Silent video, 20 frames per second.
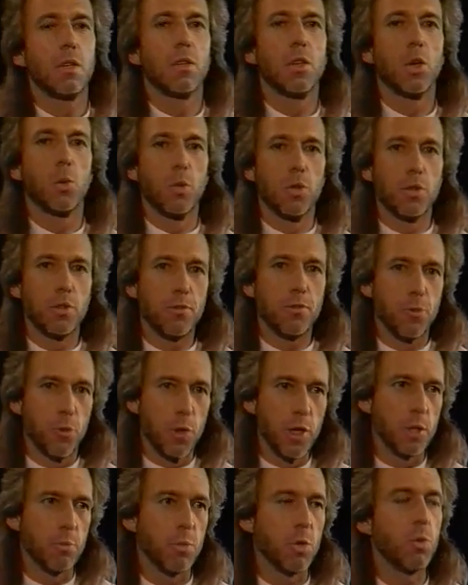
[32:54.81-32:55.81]
there was a
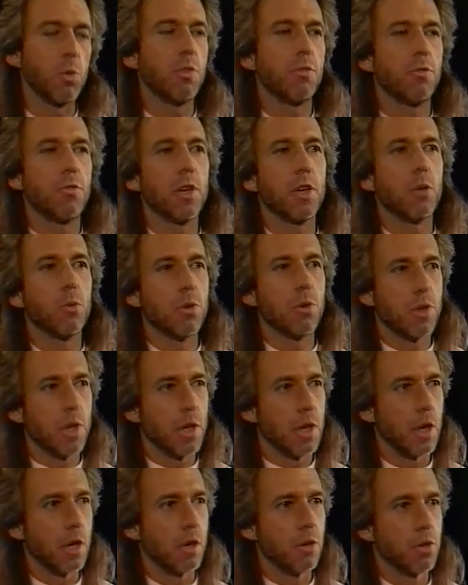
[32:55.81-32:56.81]
freedom that we felt
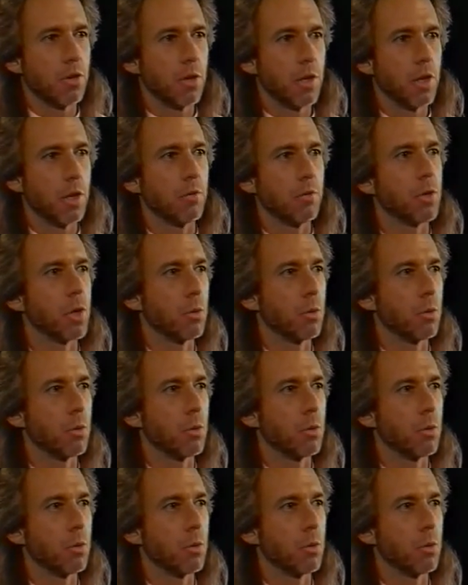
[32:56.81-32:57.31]
within ourselves.